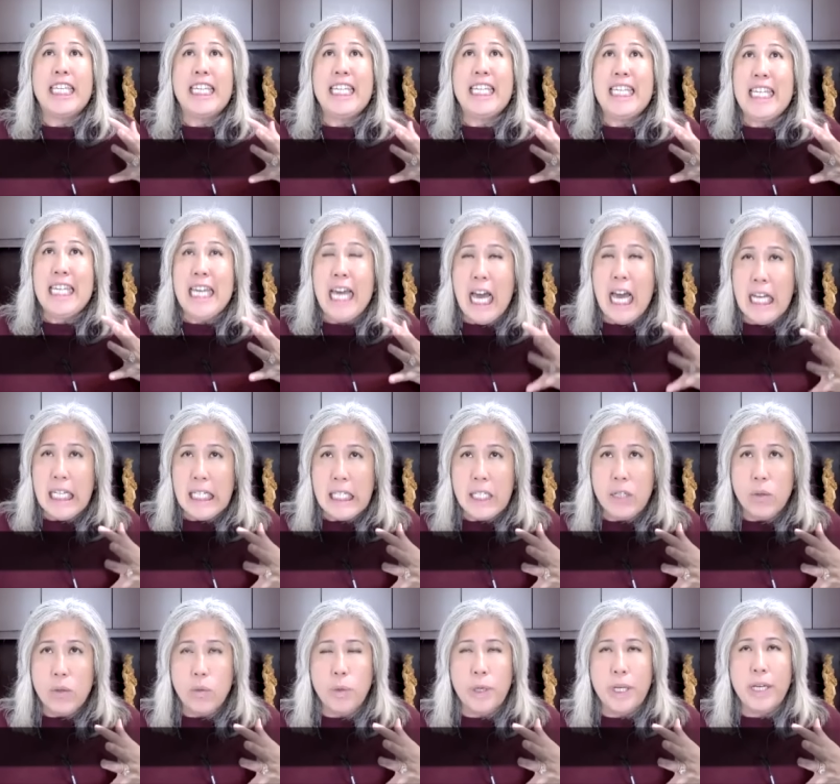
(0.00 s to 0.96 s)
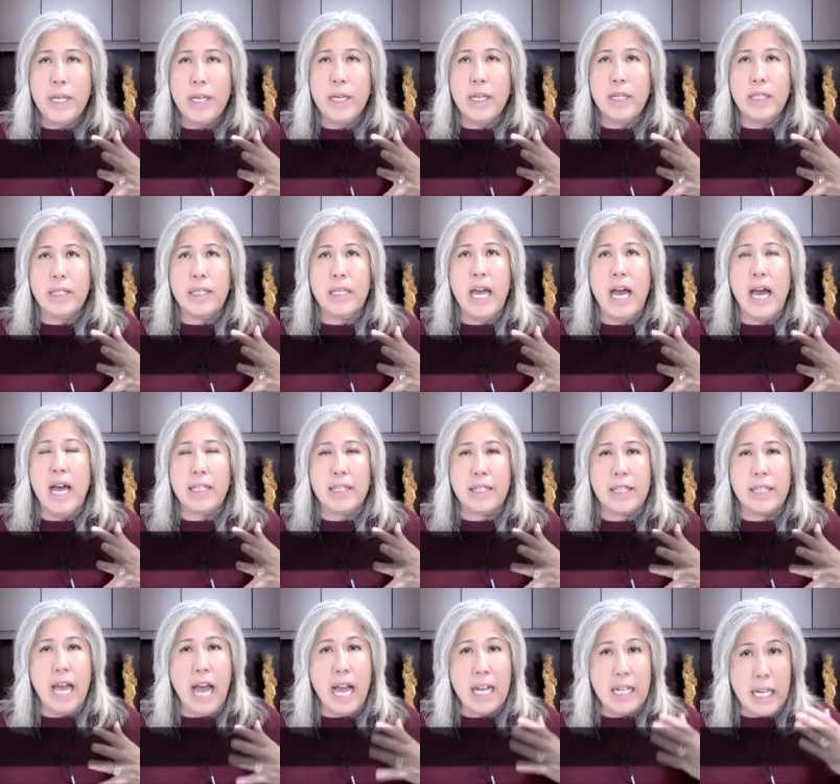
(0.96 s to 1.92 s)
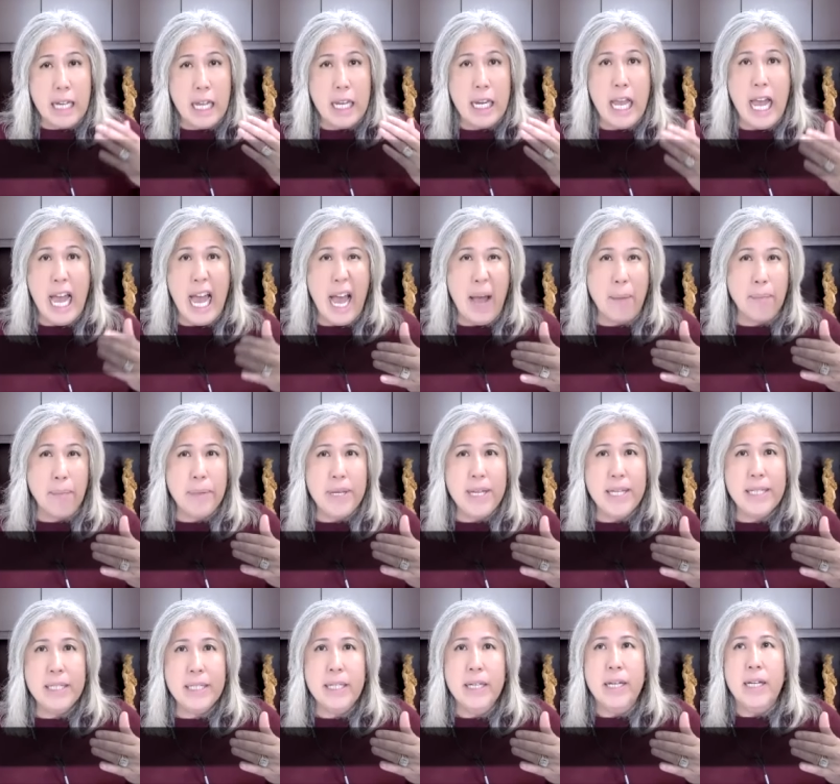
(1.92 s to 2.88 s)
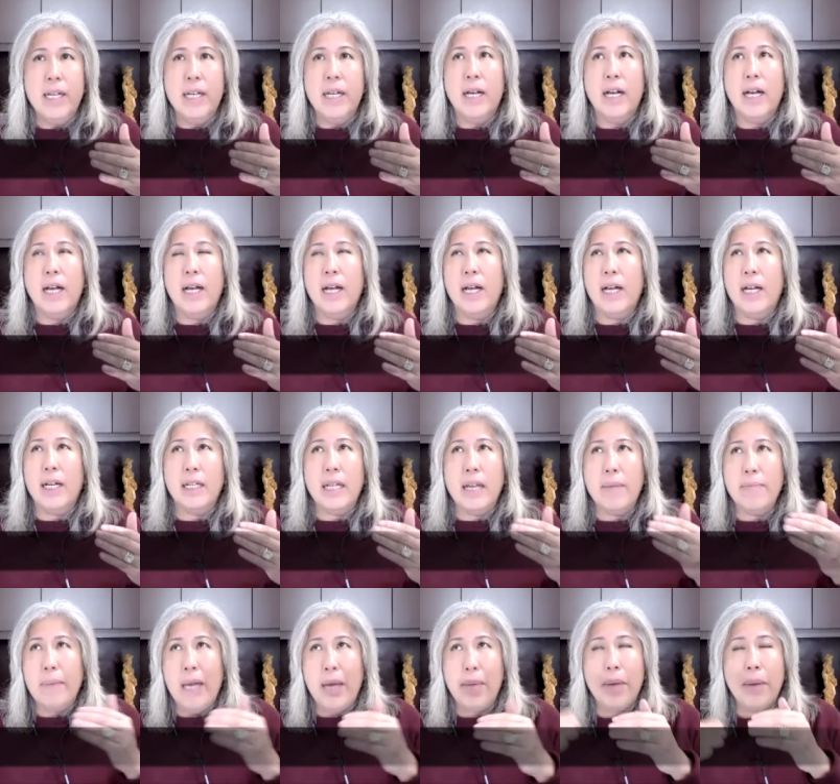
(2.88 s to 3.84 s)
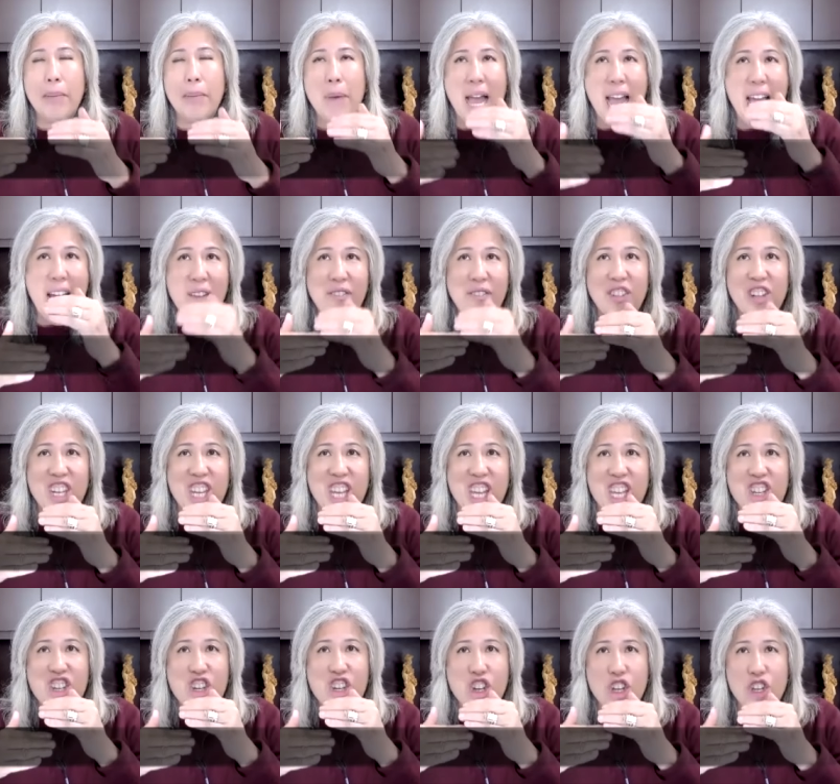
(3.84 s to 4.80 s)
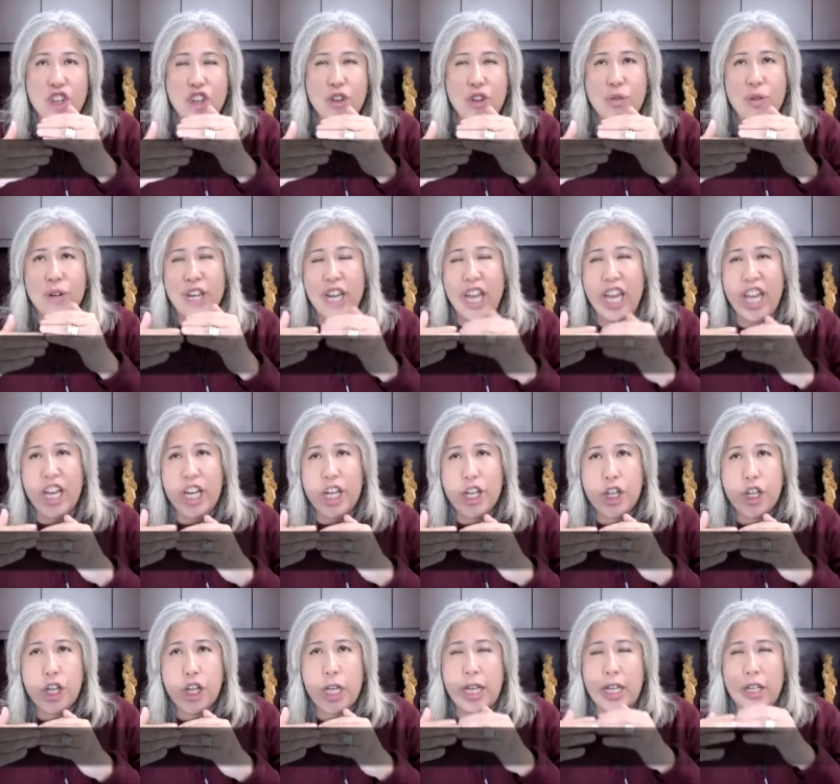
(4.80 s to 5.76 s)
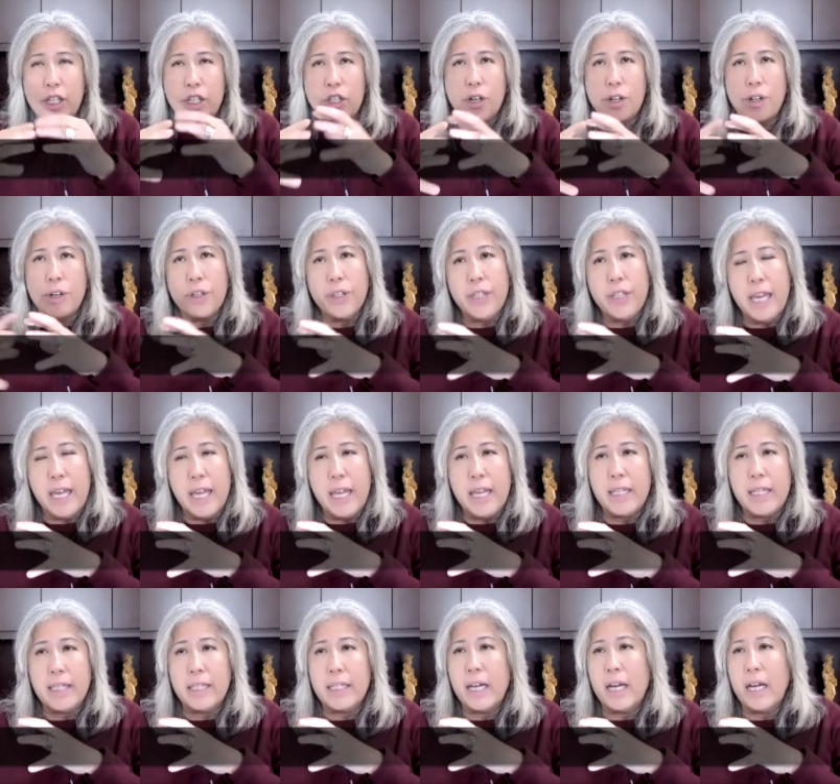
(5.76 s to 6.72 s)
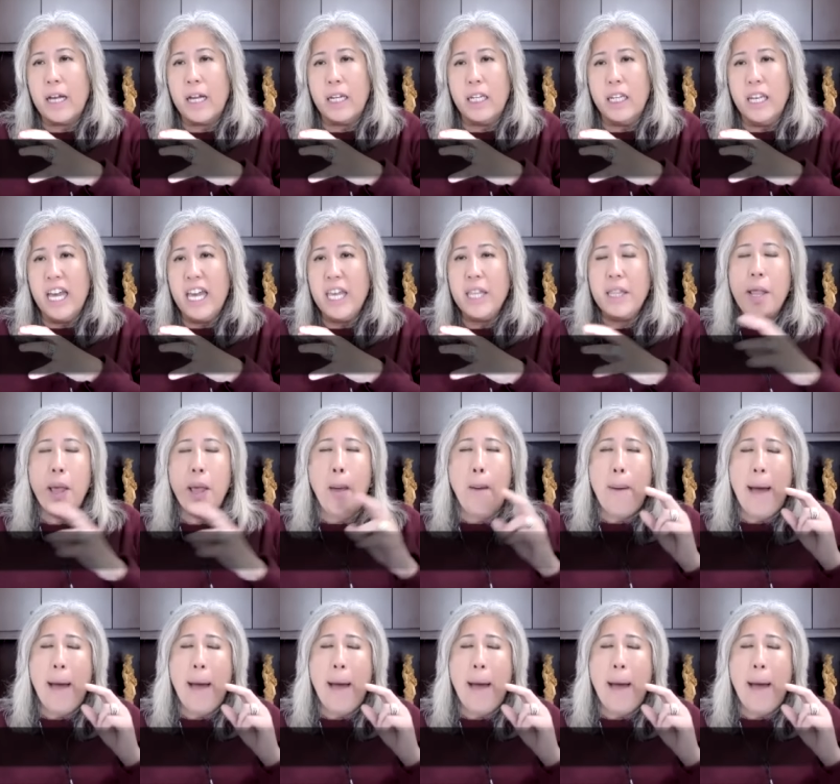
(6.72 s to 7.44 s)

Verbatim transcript: Yes, we that that can happen, uh, and maybe by half an inch to an inch in girth and uh, length.